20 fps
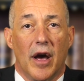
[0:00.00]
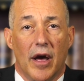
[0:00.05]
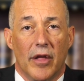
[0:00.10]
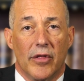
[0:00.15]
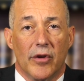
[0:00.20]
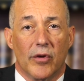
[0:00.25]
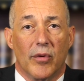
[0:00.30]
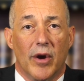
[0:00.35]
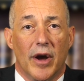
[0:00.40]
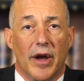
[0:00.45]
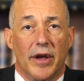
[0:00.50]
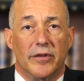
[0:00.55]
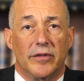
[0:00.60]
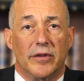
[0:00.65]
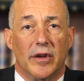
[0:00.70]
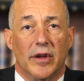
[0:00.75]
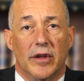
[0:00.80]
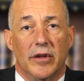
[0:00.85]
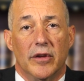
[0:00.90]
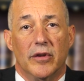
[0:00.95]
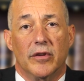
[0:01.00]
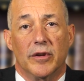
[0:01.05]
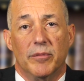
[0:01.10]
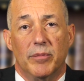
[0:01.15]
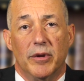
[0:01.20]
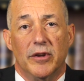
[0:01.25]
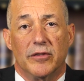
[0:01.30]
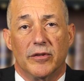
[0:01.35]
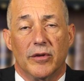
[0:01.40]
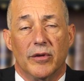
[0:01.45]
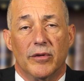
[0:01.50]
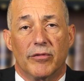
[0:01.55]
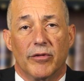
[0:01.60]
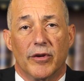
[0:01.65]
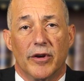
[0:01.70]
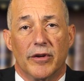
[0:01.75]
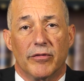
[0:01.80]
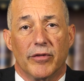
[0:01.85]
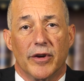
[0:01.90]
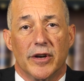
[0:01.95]
Otherwise, you could be sued
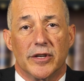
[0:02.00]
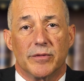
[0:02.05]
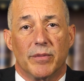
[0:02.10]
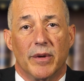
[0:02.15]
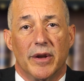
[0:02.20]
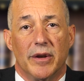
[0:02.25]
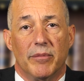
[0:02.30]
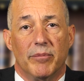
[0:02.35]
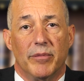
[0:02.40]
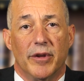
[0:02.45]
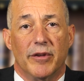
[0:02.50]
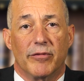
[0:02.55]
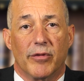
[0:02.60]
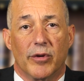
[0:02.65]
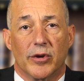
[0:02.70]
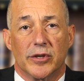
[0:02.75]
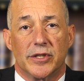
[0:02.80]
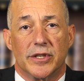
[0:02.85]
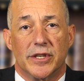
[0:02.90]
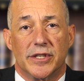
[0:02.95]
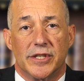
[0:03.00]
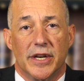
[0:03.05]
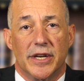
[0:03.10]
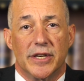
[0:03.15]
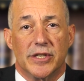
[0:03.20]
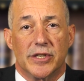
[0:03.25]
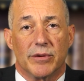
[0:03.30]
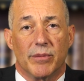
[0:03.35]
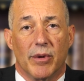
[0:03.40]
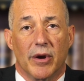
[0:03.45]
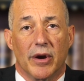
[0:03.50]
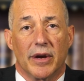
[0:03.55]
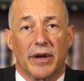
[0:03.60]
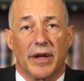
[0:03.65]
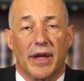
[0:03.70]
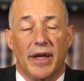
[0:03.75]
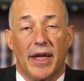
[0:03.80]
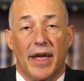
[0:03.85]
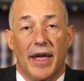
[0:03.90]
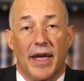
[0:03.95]
for infringement, be forced to change your mark,
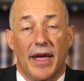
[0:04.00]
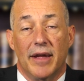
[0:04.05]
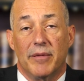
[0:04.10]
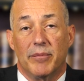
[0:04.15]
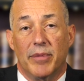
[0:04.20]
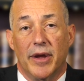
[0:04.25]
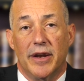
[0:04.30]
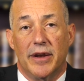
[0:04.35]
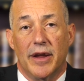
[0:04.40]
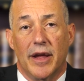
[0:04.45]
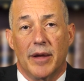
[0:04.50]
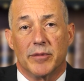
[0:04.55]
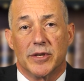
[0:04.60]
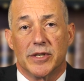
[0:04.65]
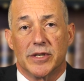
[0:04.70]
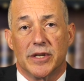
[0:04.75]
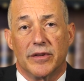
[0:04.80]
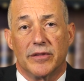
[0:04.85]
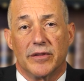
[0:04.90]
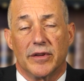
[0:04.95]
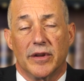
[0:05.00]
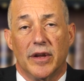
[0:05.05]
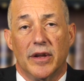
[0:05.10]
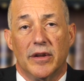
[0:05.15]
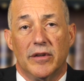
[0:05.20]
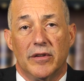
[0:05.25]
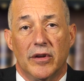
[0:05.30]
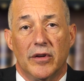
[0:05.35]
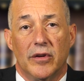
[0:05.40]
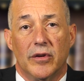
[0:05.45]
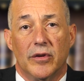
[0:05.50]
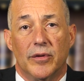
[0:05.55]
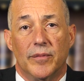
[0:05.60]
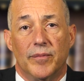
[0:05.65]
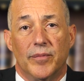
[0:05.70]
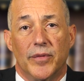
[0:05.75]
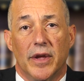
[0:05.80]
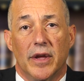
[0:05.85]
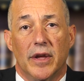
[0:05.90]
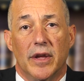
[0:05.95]
and pay damages. Two,